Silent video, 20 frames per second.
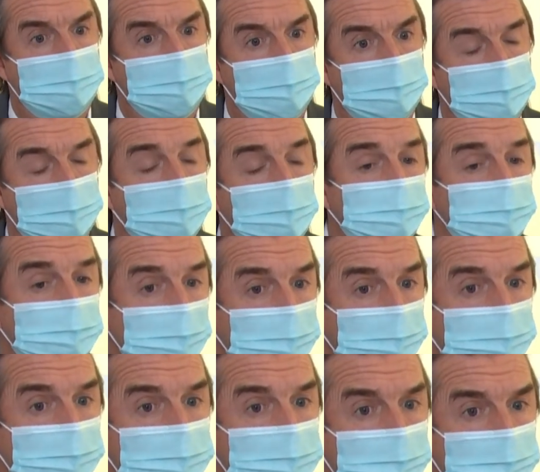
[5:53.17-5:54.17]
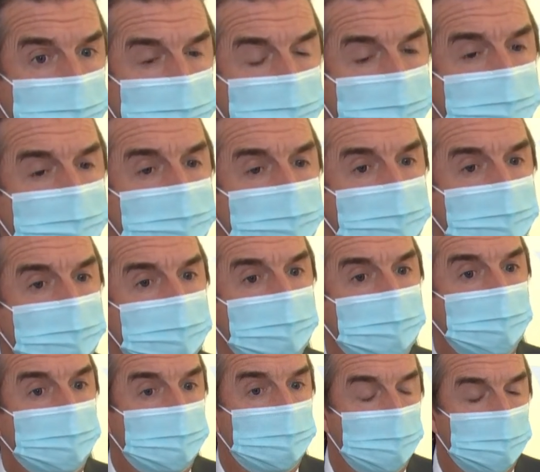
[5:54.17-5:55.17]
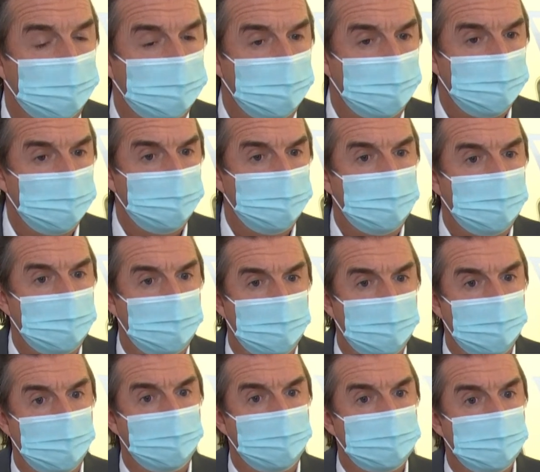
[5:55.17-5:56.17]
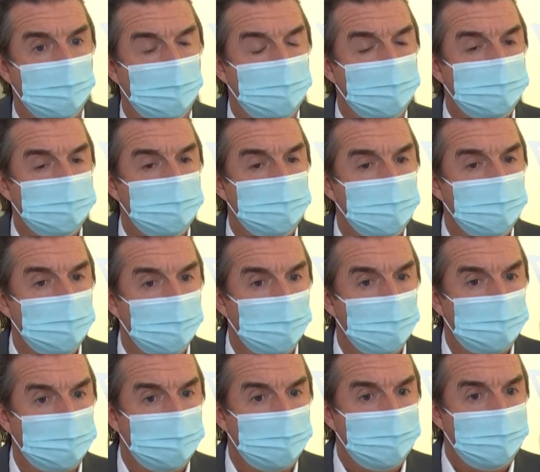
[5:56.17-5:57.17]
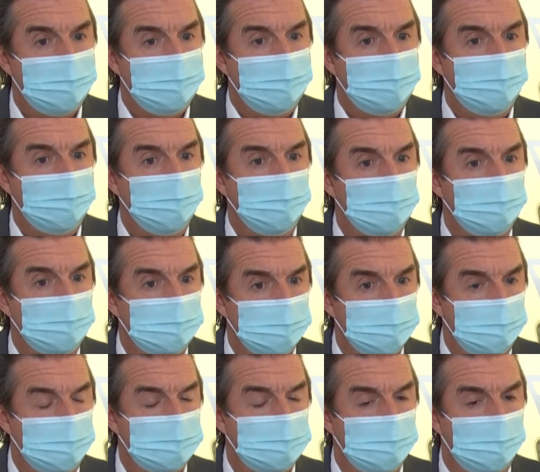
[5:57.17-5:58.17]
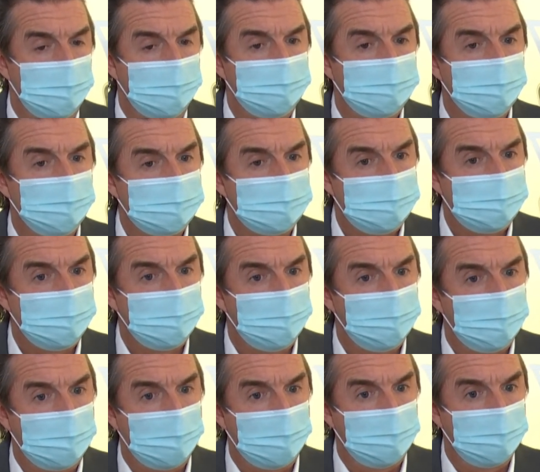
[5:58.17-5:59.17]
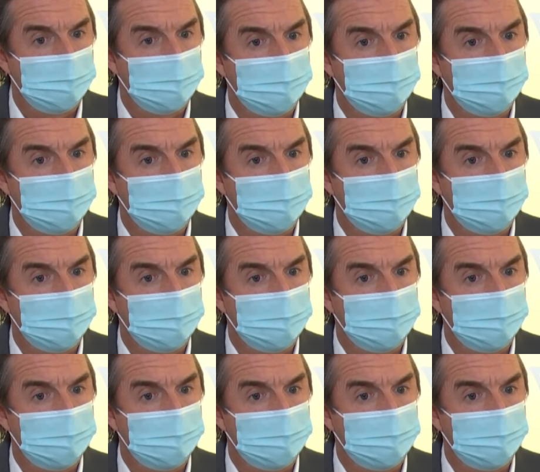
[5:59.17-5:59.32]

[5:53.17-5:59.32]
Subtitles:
approved outfitters, 3 of them, which are based in Europe and which are interested by